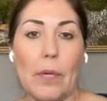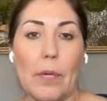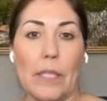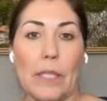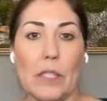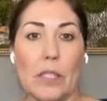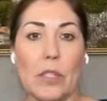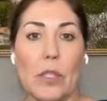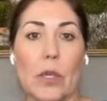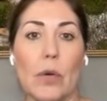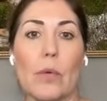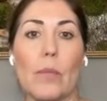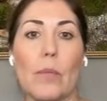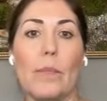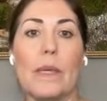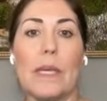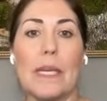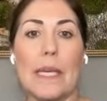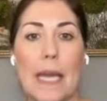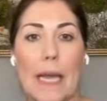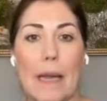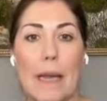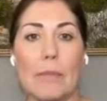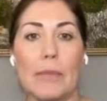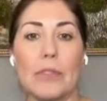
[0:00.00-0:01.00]
And so
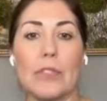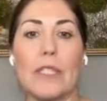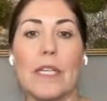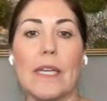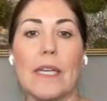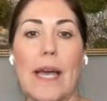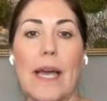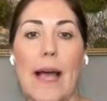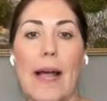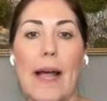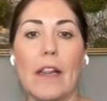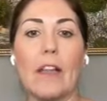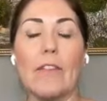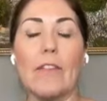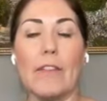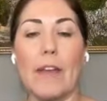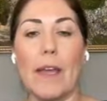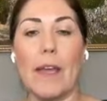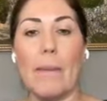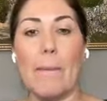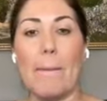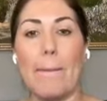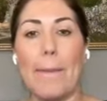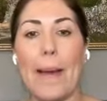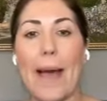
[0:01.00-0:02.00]
being able to
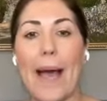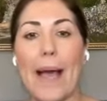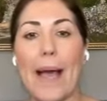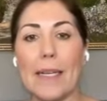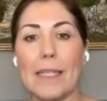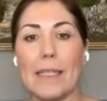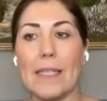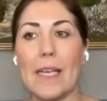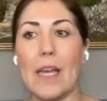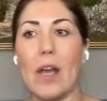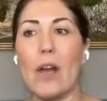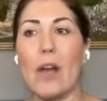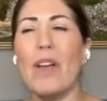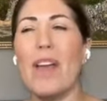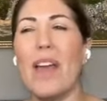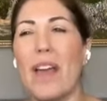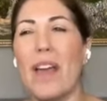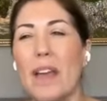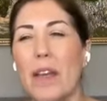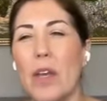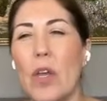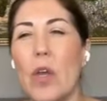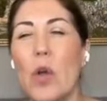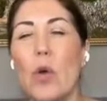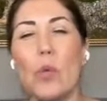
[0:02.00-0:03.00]
elevate back and say,
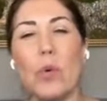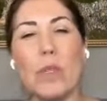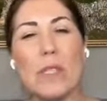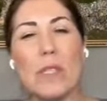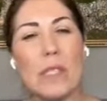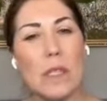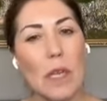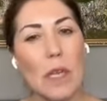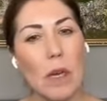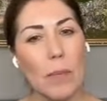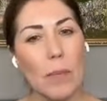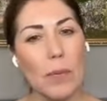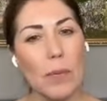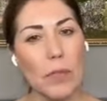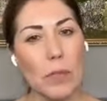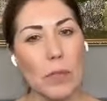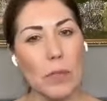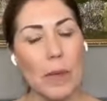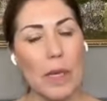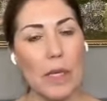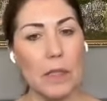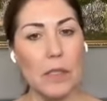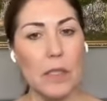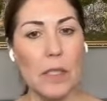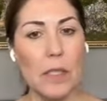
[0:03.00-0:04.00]
okay, what's their
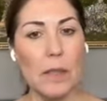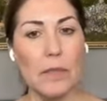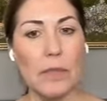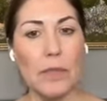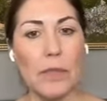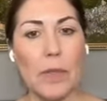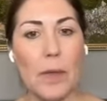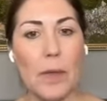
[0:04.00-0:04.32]
perspective?